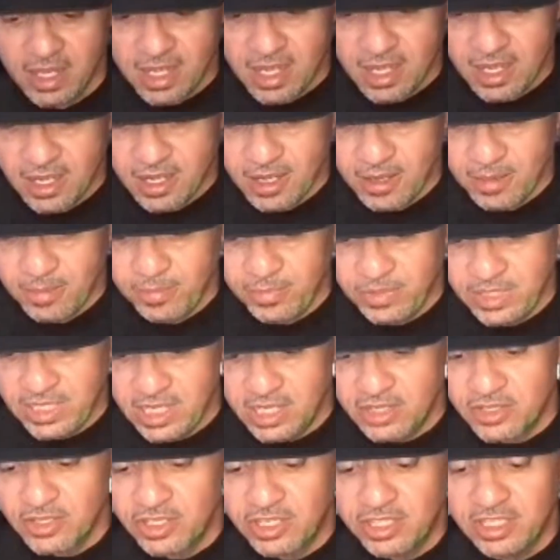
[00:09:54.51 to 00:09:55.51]

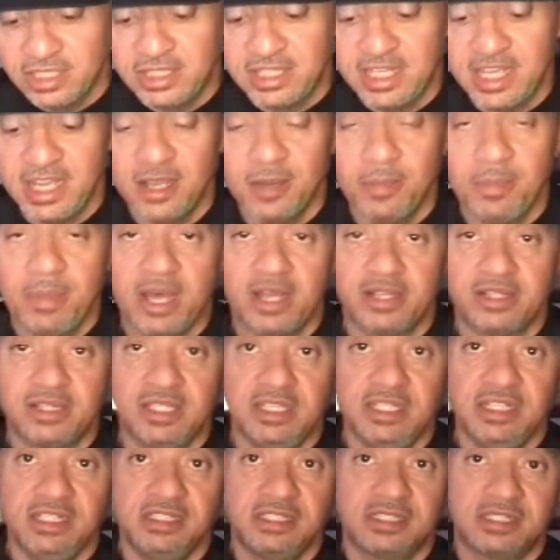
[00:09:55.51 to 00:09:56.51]
The other good thing about
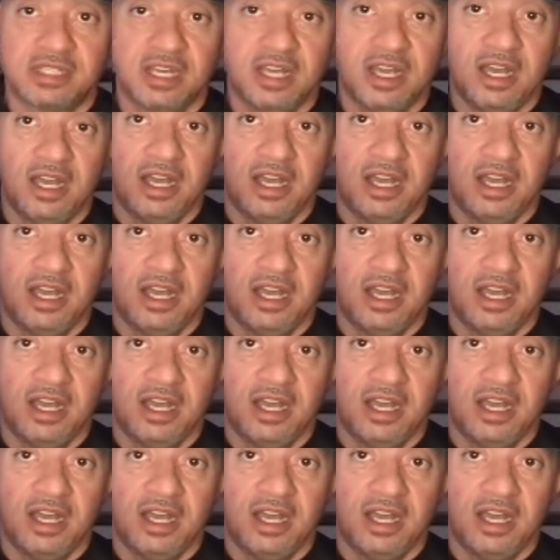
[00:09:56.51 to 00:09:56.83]
these